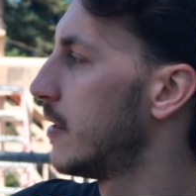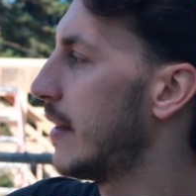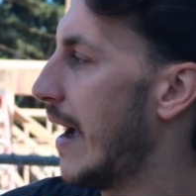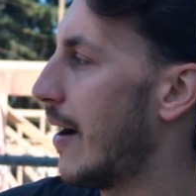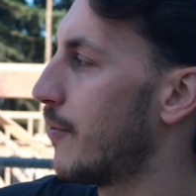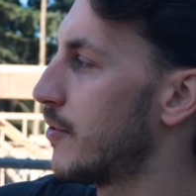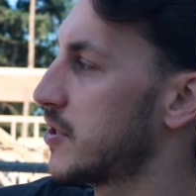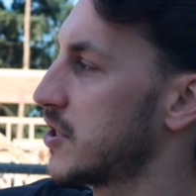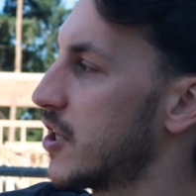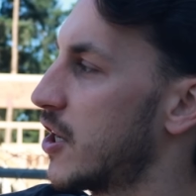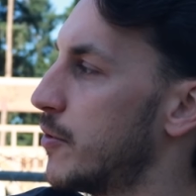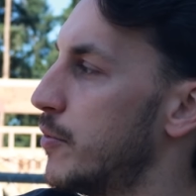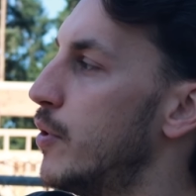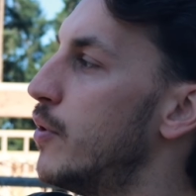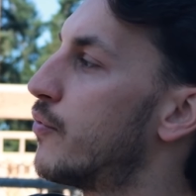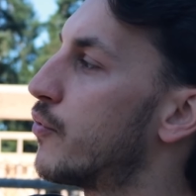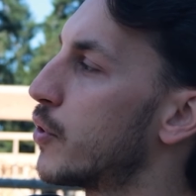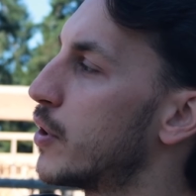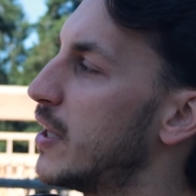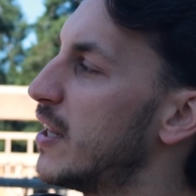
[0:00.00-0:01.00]
That one's gonna
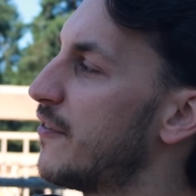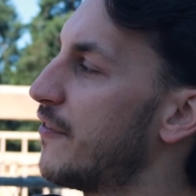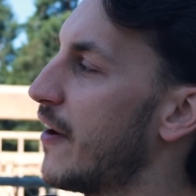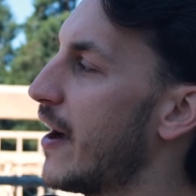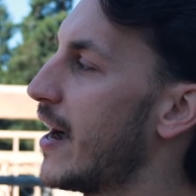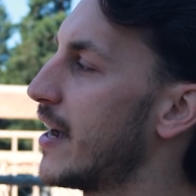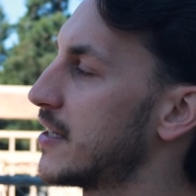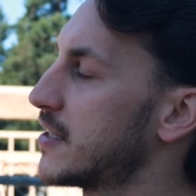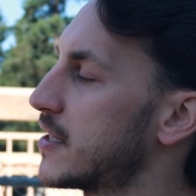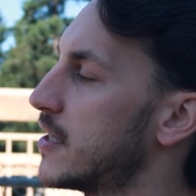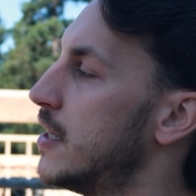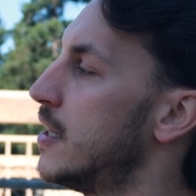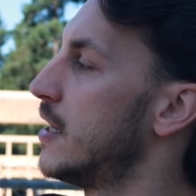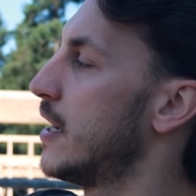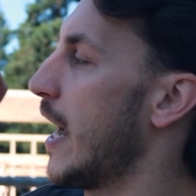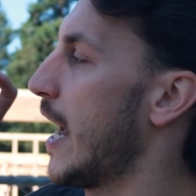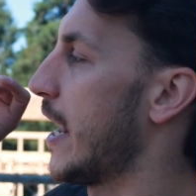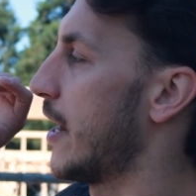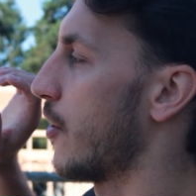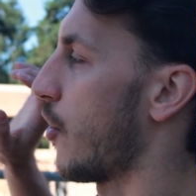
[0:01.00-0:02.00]
move really fast.
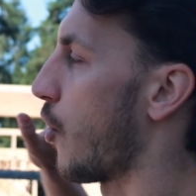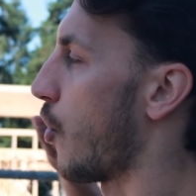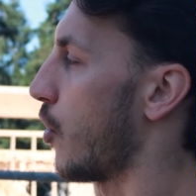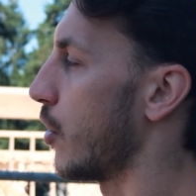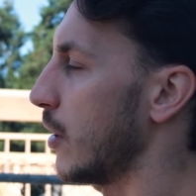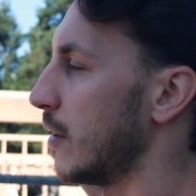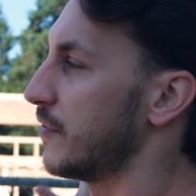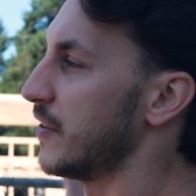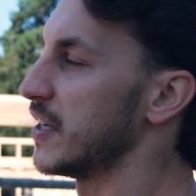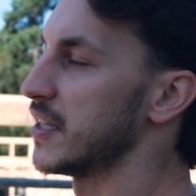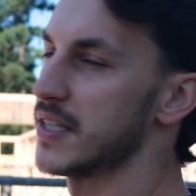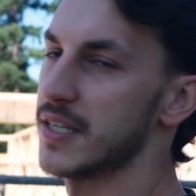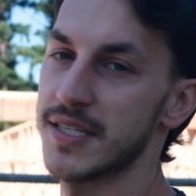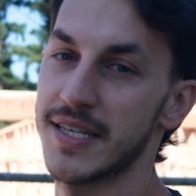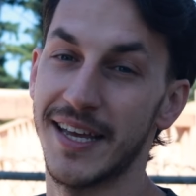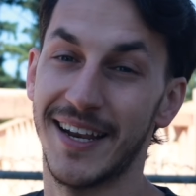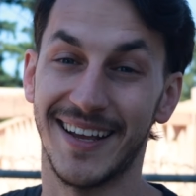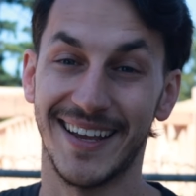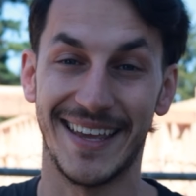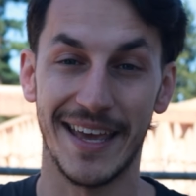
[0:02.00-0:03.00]
And all of this
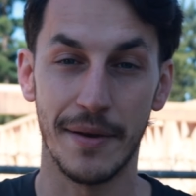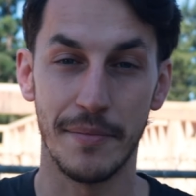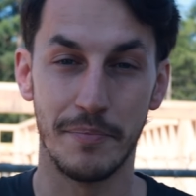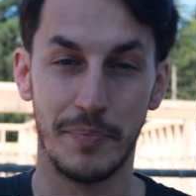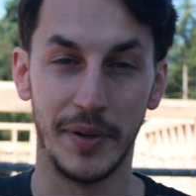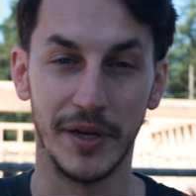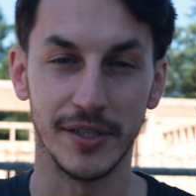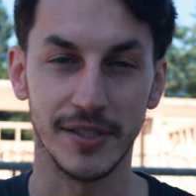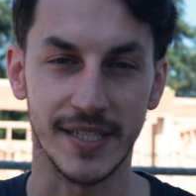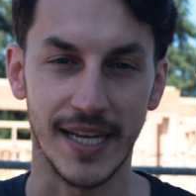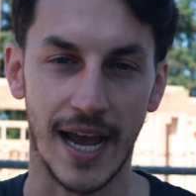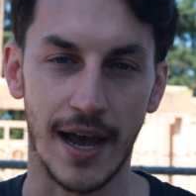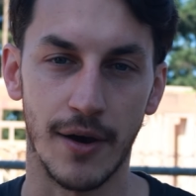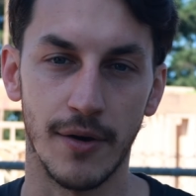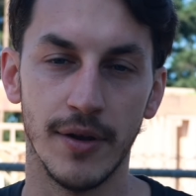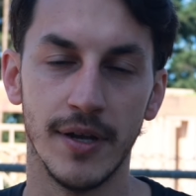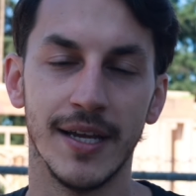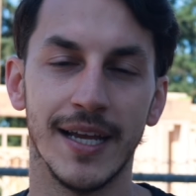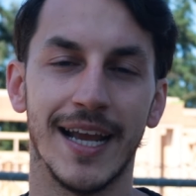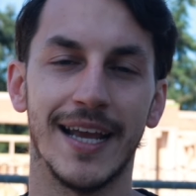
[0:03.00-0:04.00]
is gonna get built
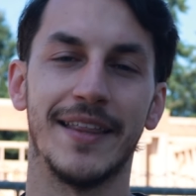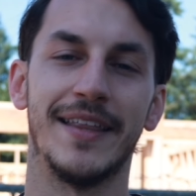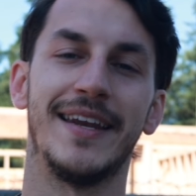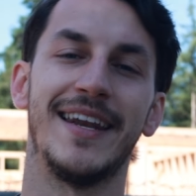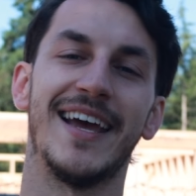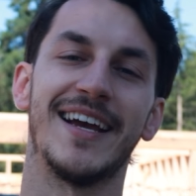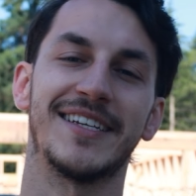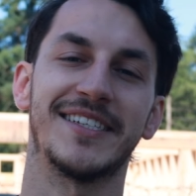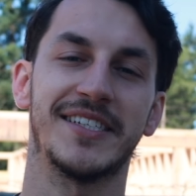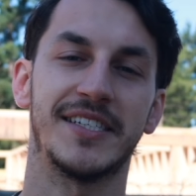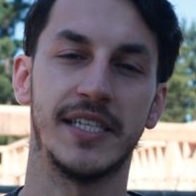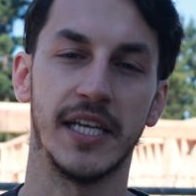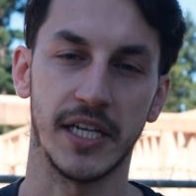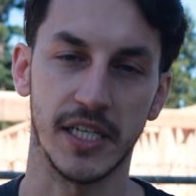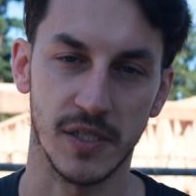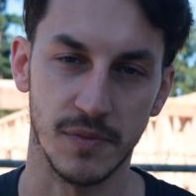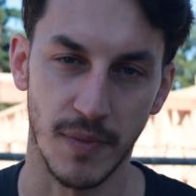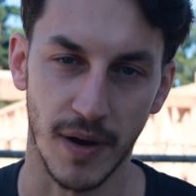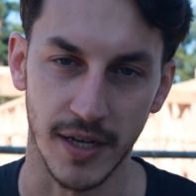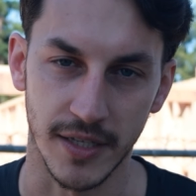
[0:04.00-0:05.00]
out in the next
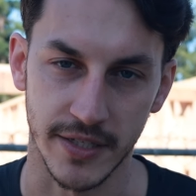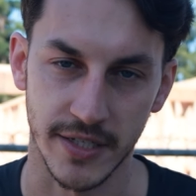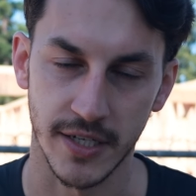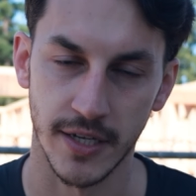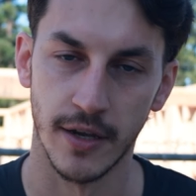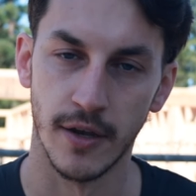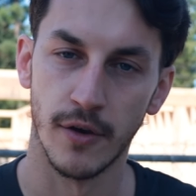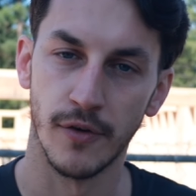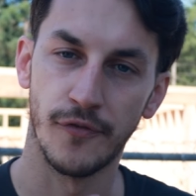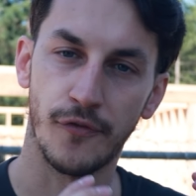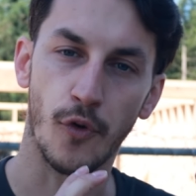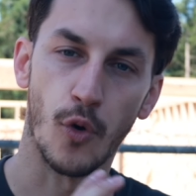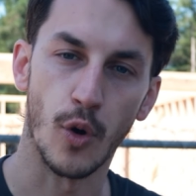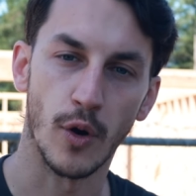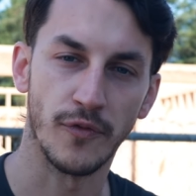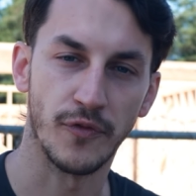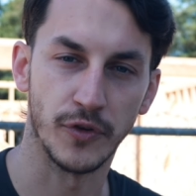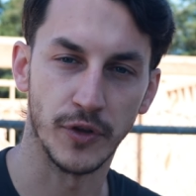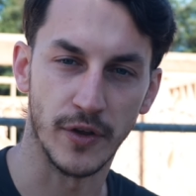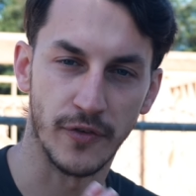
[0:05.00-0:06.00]
6 months.
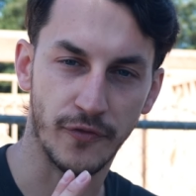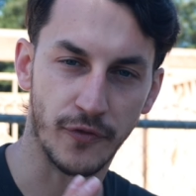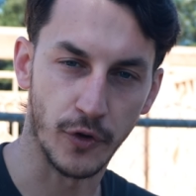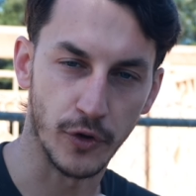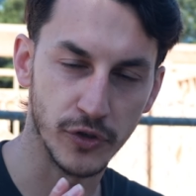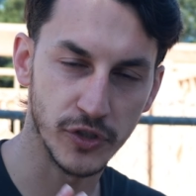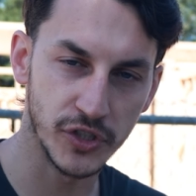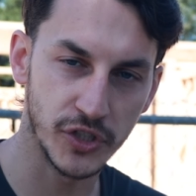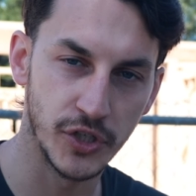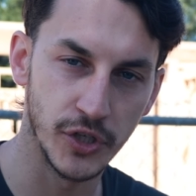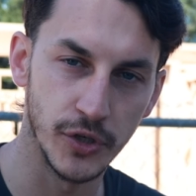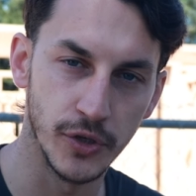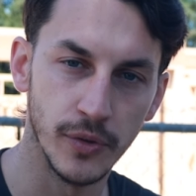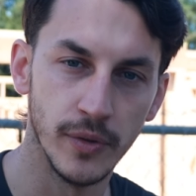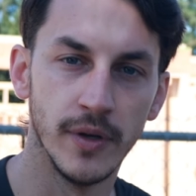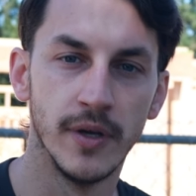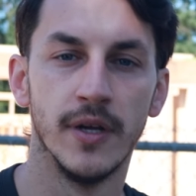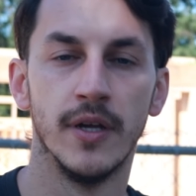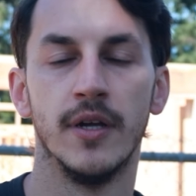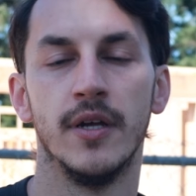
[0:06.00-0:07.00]
4 for the first 2.